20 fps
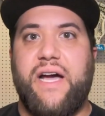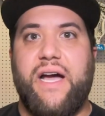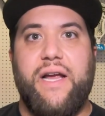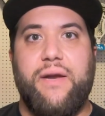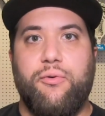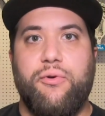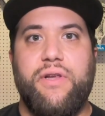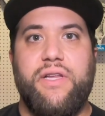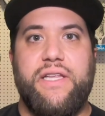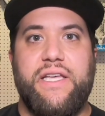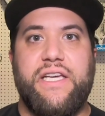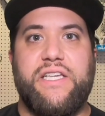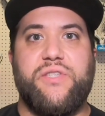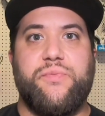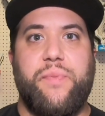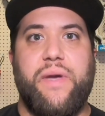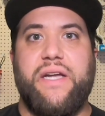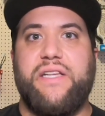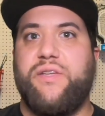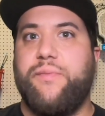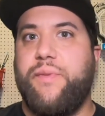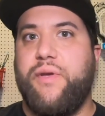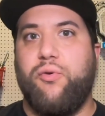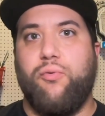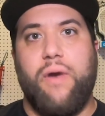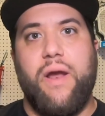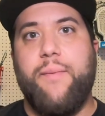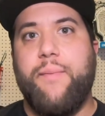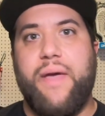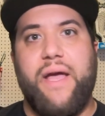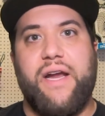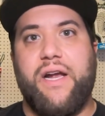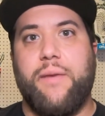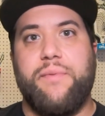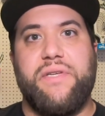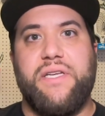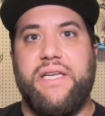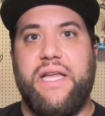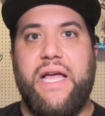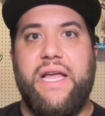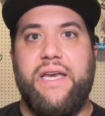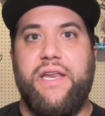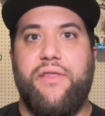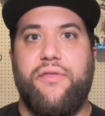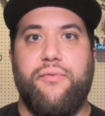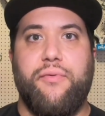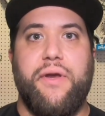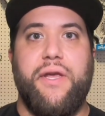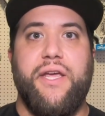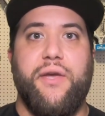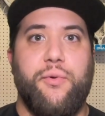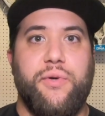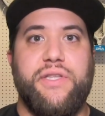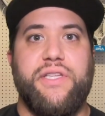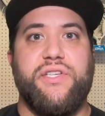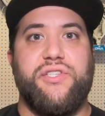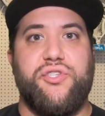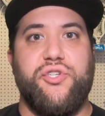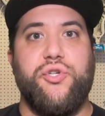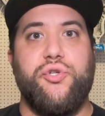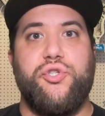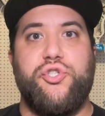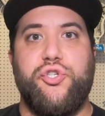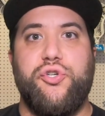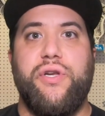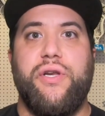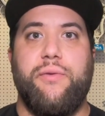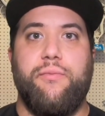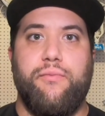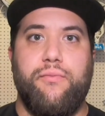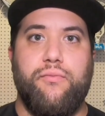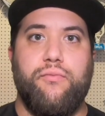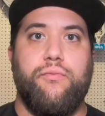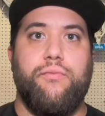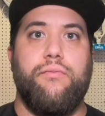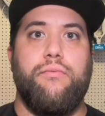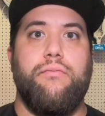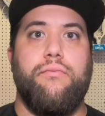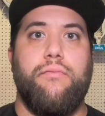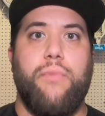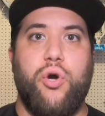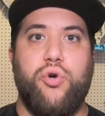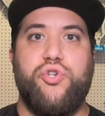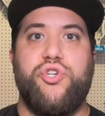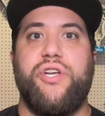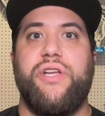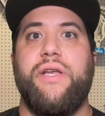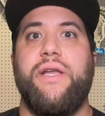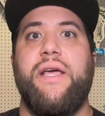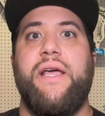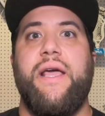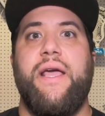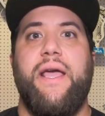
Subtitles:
I really expect to be right back up to 93 with this new shooting motion.